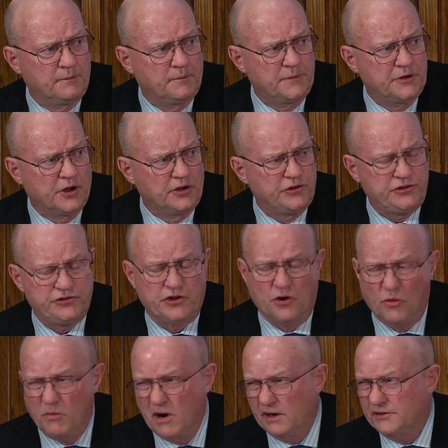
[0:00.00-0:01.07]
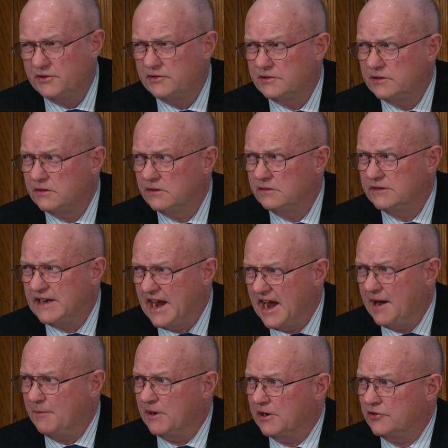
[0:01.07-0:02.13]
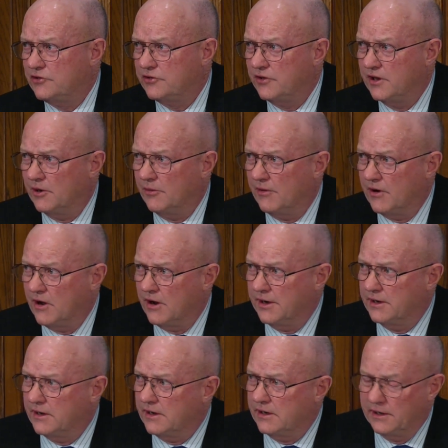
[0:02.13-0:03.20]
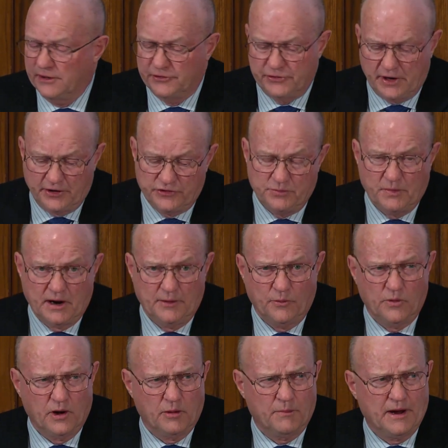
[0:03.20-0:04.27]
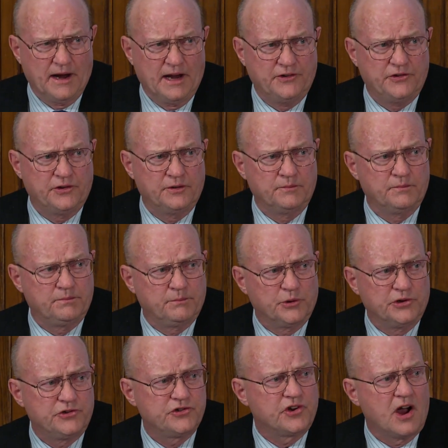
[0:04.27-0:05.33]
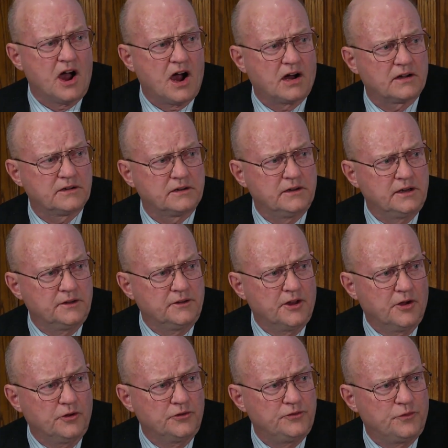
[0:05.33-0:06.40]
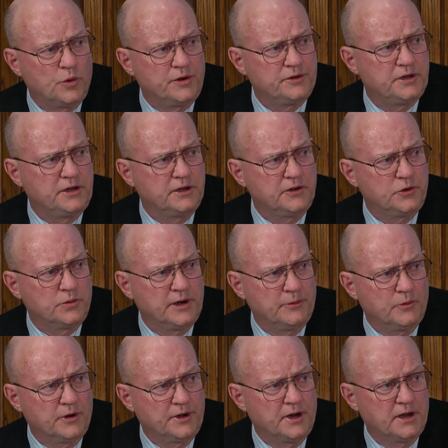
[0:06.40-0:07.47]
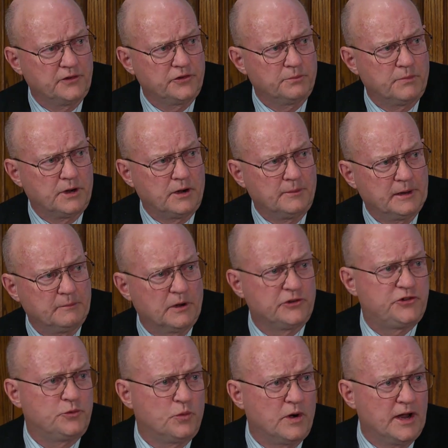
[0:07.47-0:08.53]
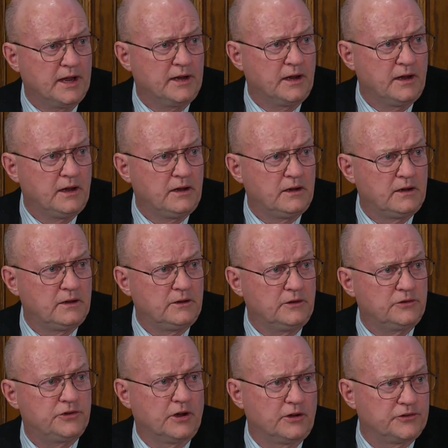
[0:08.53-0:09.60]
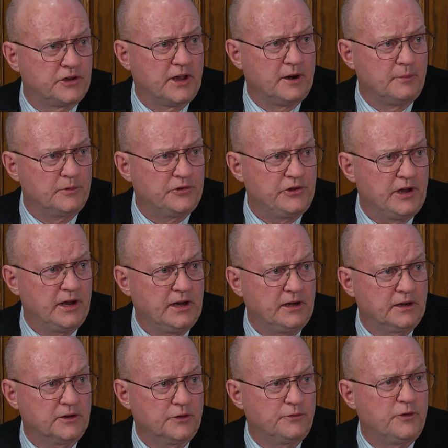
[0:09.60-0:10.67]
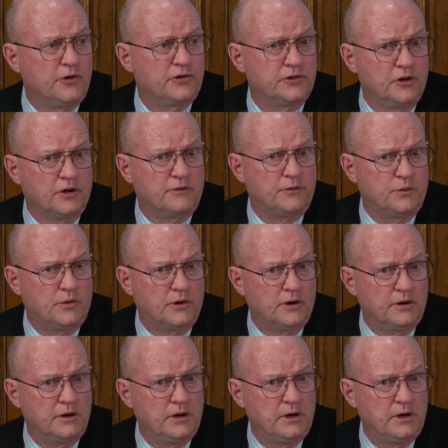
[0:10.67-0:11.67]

does so much damage that Iran is, as you might well imagine, pretty shocked in those 14 to 21 days of bombing, much the way you saw Saddam Hussein in the first Gulf War.